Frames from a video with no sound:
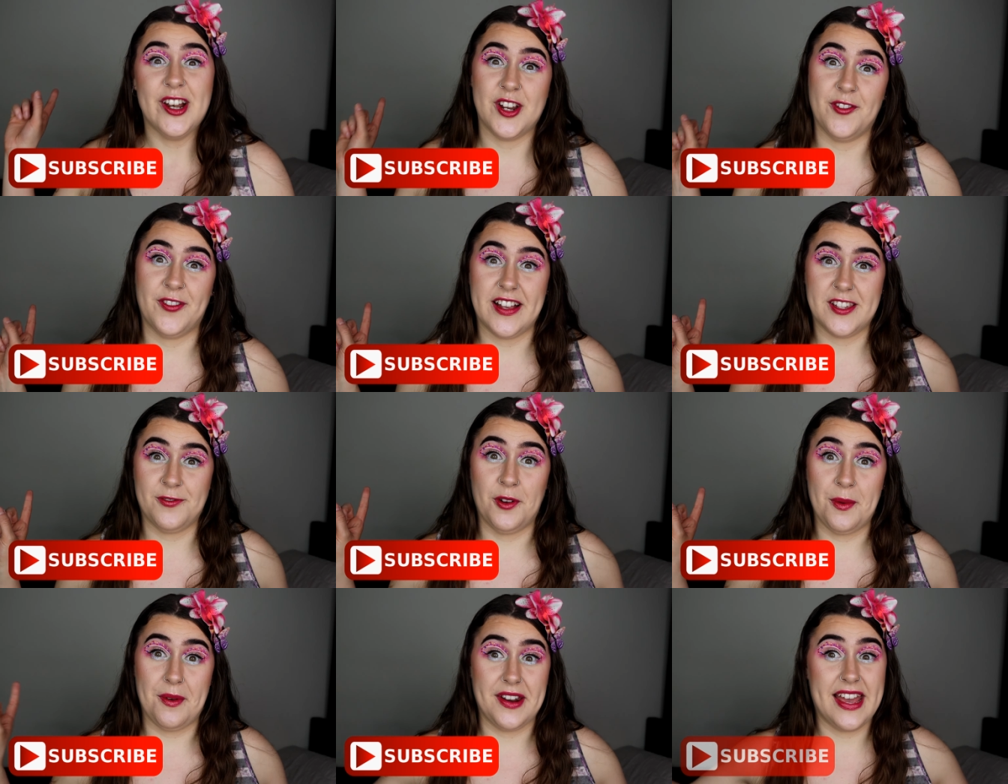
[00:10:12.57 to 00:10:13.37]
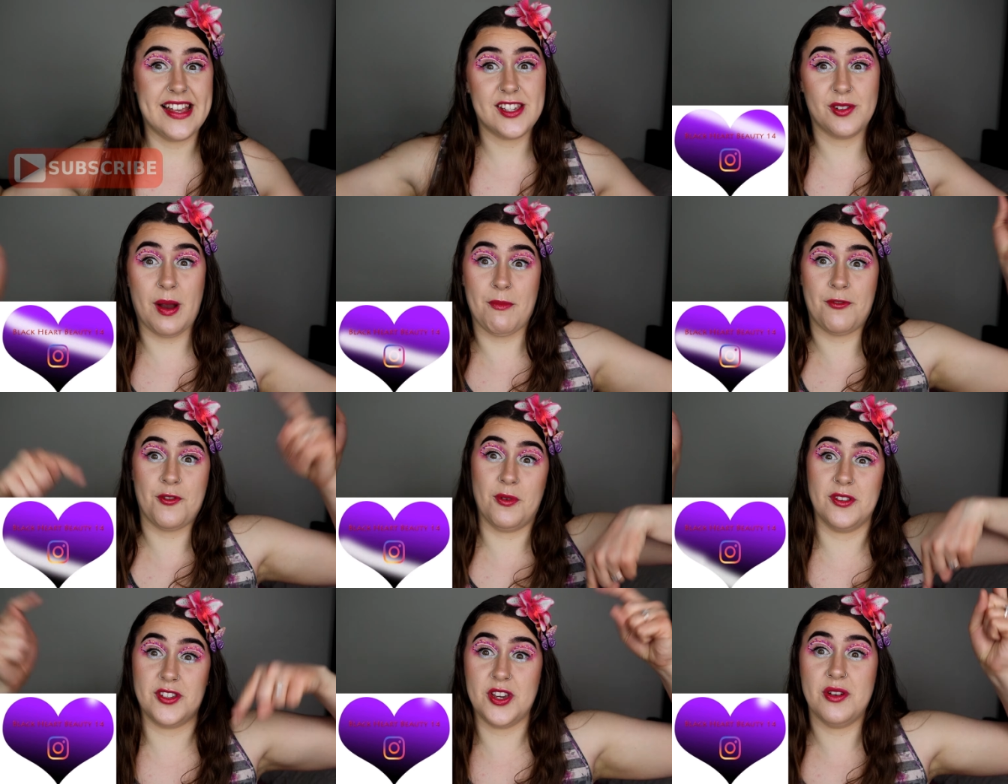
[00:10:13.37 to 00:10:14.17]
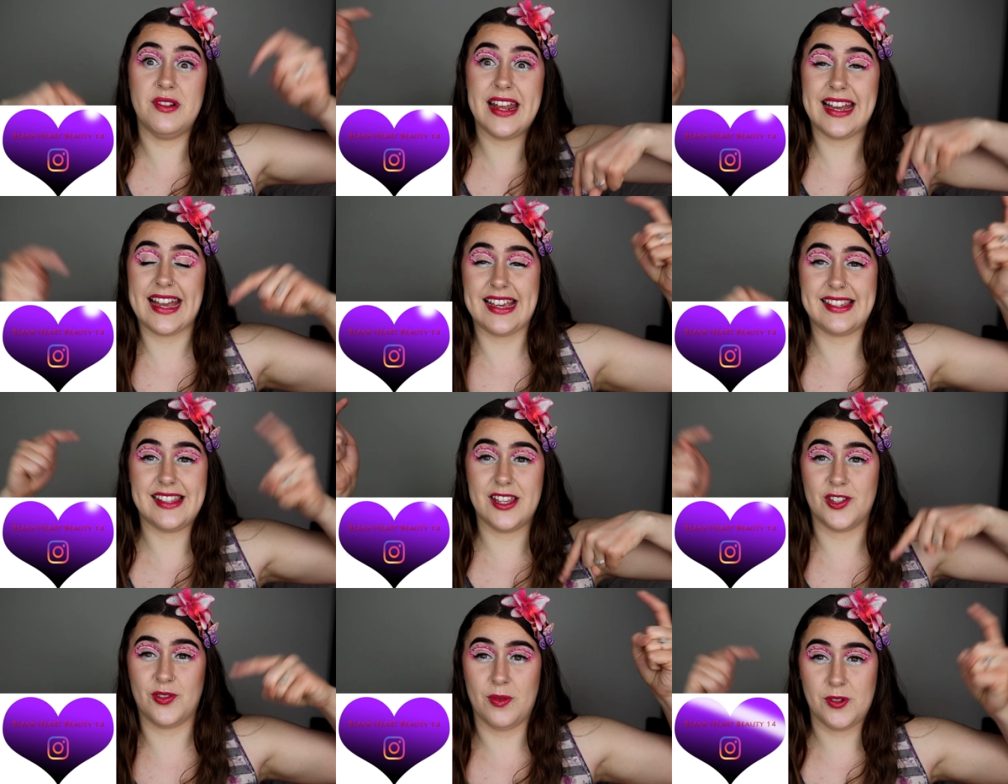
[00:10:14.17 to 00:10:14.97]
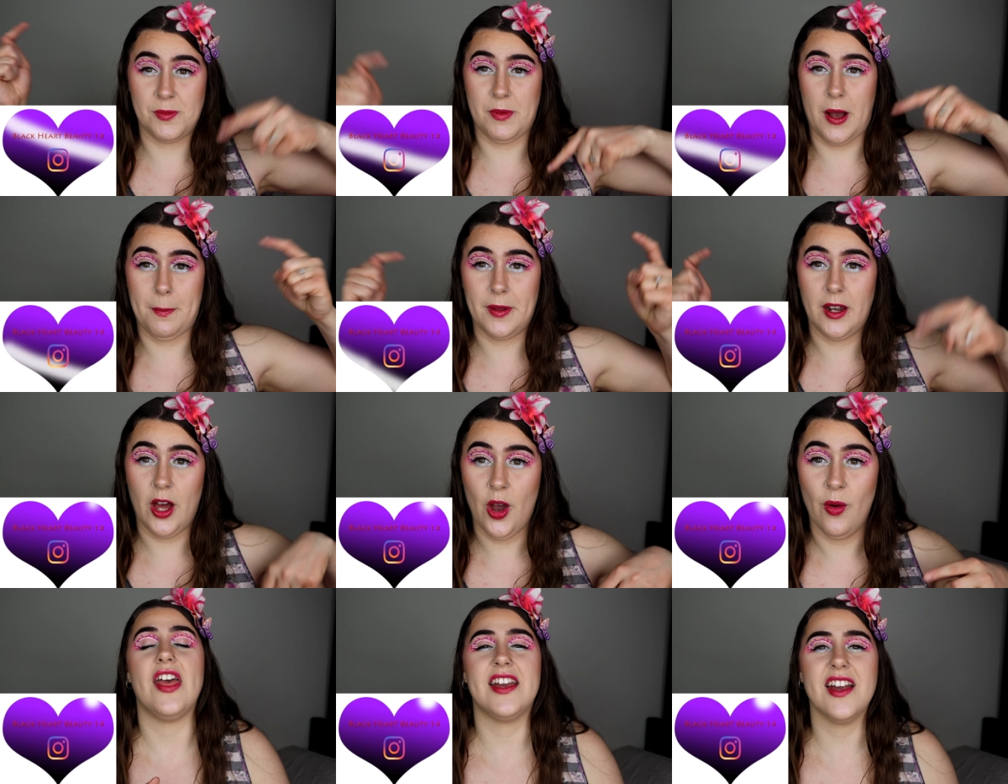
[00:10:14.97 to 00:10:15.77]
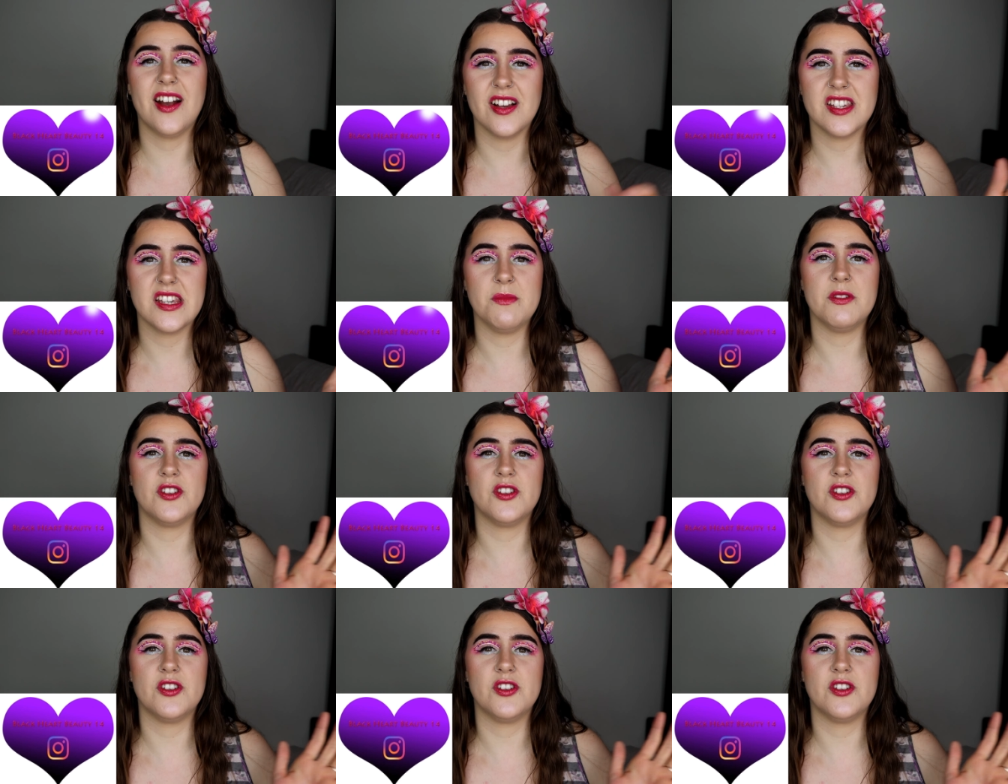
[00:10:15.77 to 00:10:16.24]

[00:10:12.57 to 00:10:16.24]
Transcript: Don't forget to follow me on Instagram if you want to, link is in the description bar below. Thank you guys